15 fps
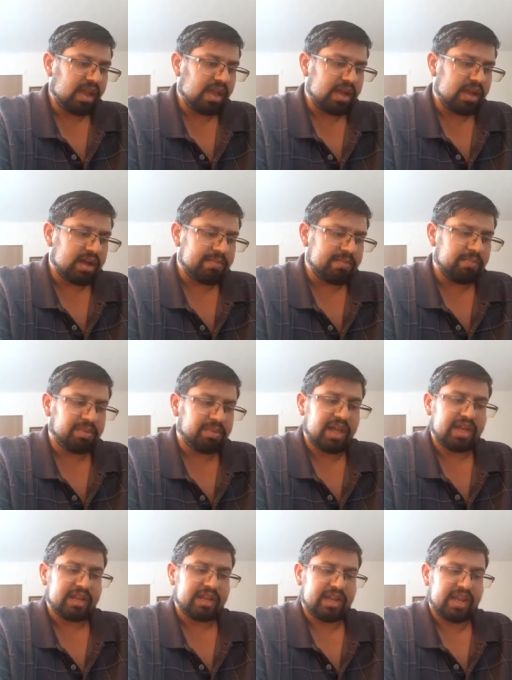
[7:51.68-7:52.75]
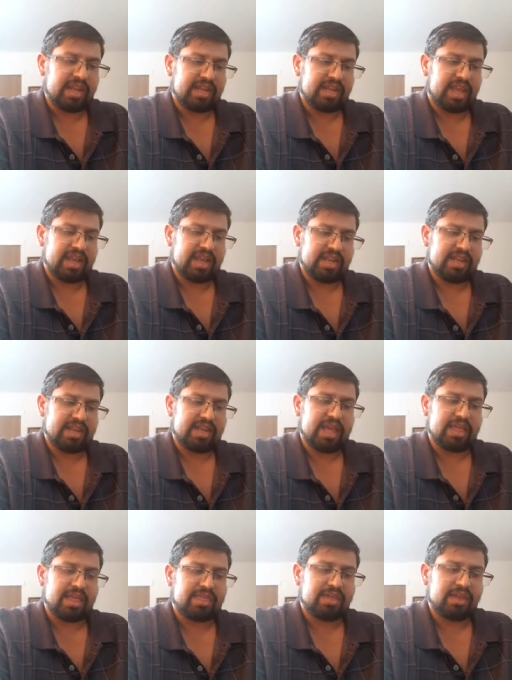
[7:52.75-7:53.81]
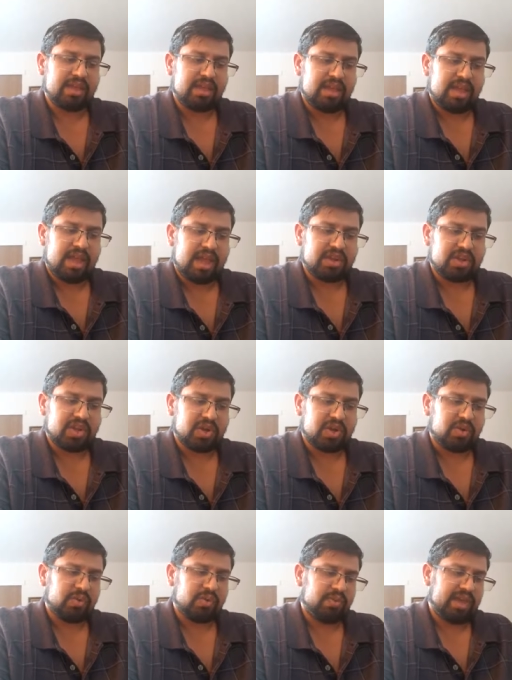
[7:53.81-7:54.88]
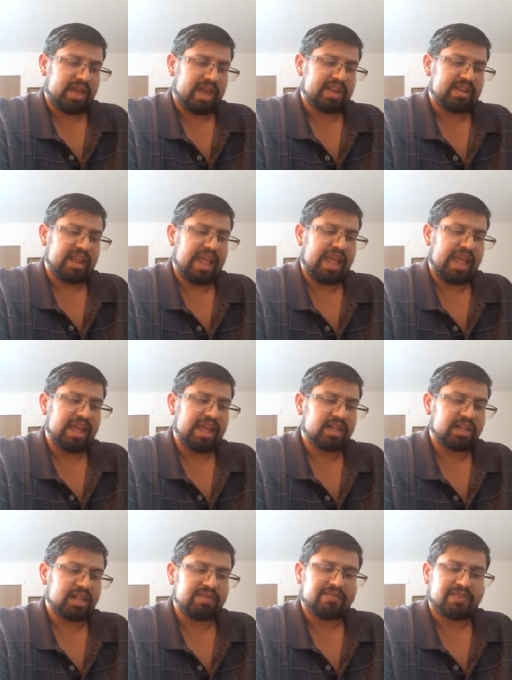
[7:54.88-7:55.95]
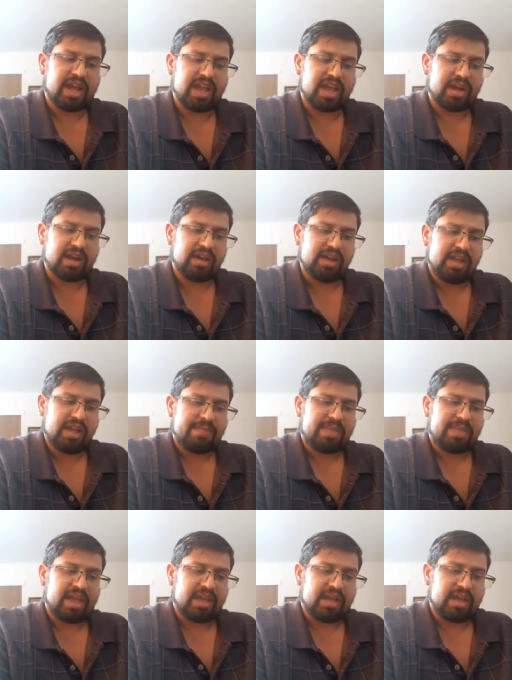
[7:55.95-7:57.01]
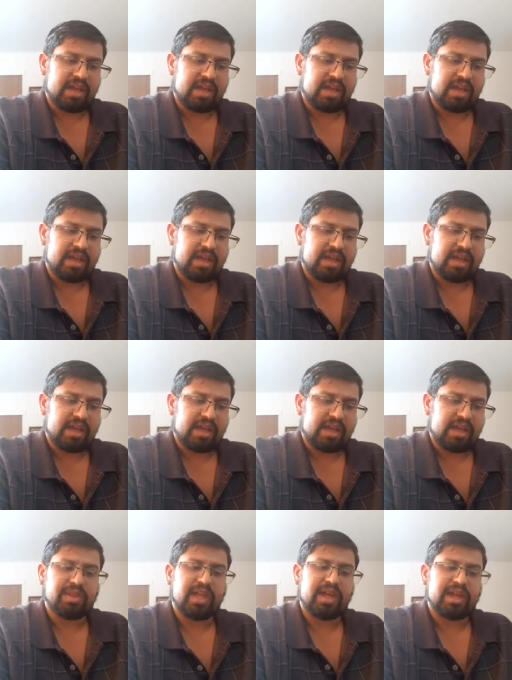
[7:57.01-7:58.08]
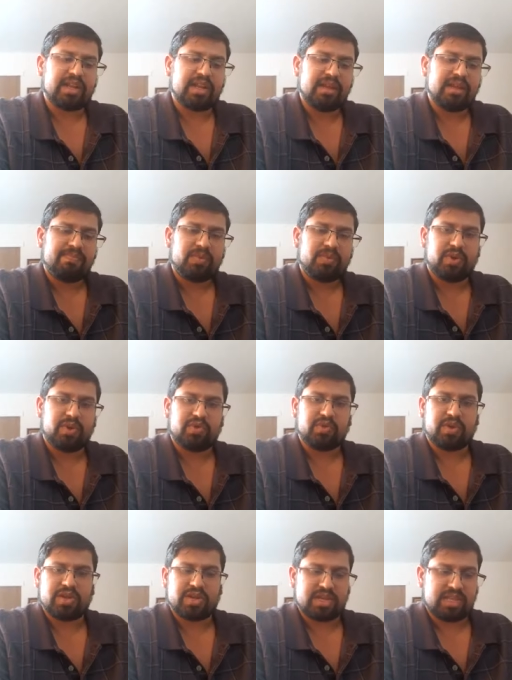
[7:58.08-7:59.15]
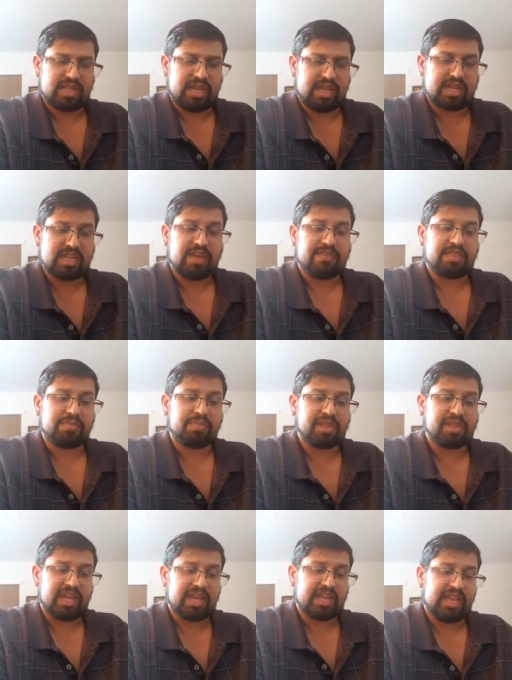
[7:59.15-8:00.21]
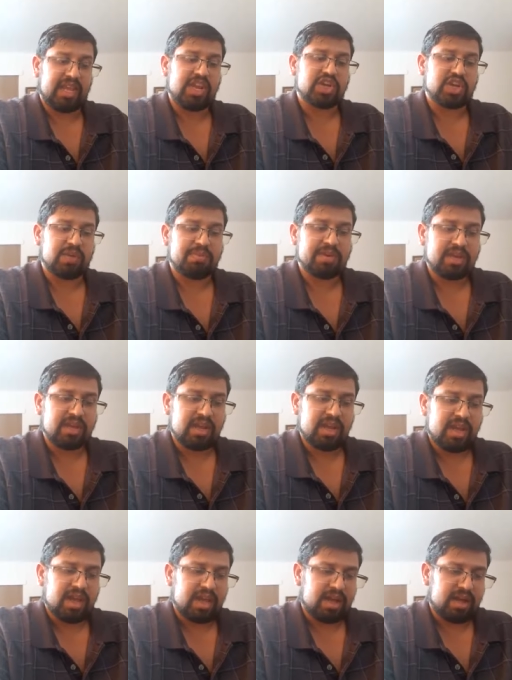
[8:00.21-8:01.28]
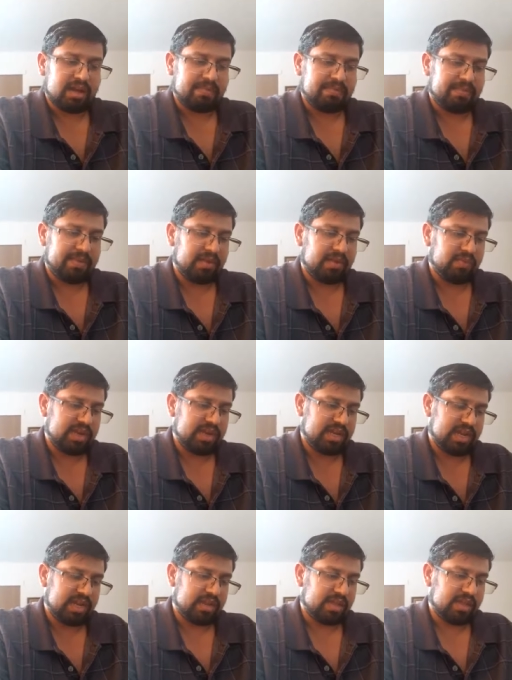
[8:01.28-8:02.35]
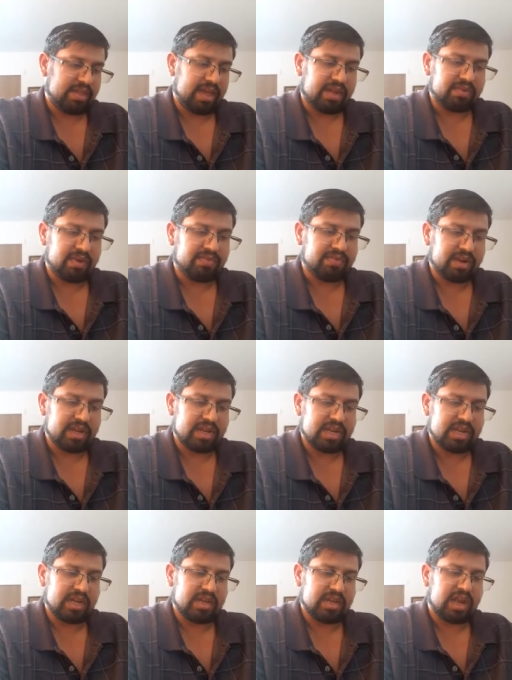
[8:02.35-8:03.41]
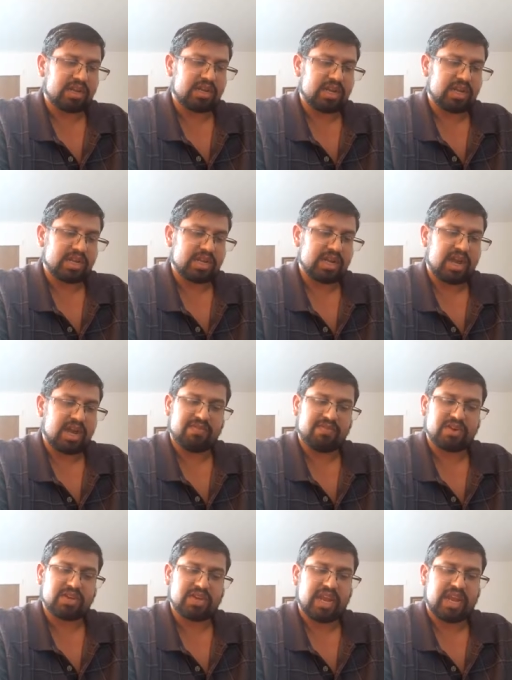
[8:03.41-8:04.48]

uh, blood indicated death. And so we had hail and fire um, mingled with blood, which was the seventh plague in Egypt. Um, and we see that referenced in Exodus 9, verses